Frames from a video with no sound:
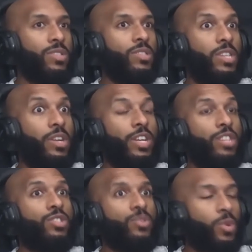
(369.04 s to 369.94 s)
it's just, they're
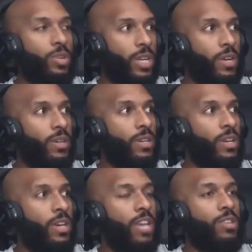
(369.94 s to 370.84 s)
extraordinary.
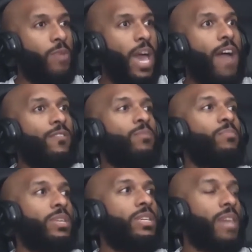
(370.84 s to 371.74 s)
And you have to
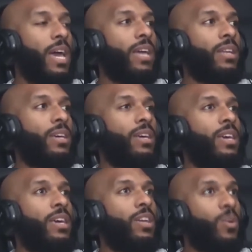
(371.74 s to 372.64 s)
be that
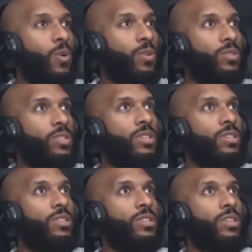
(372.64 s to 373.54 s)
in order
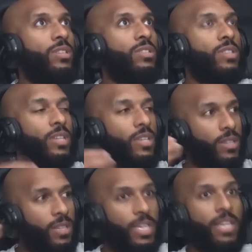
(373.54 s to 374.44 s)
to
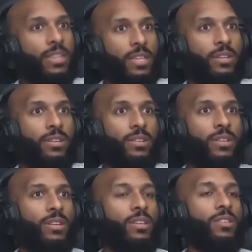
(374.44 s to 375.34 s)
get there,
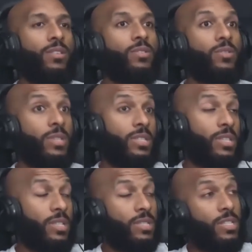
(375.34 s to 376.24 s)
mm-hmm. you know? So
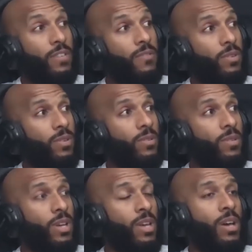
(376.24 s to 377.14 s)
it's
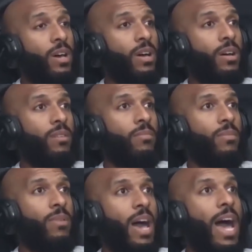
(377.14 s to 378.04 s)
difficult.
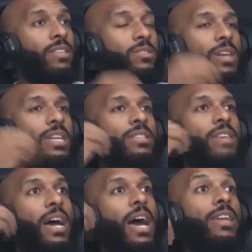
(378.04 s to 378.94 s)
I try not
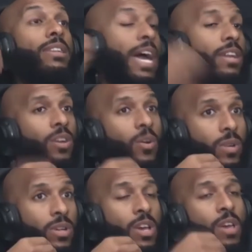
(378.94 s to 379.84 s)
to, I
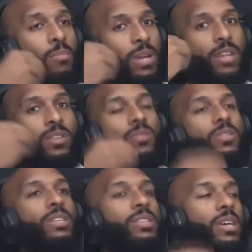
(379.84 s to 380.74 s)
know it, but I
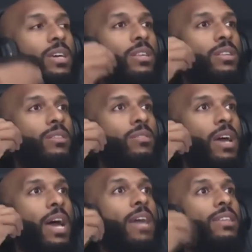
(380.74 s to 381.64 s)
don't let
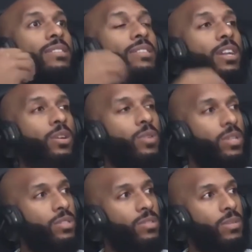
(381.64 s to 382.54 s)
that's not a
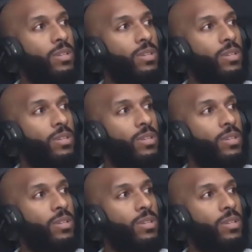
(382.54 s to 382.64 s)
crutch to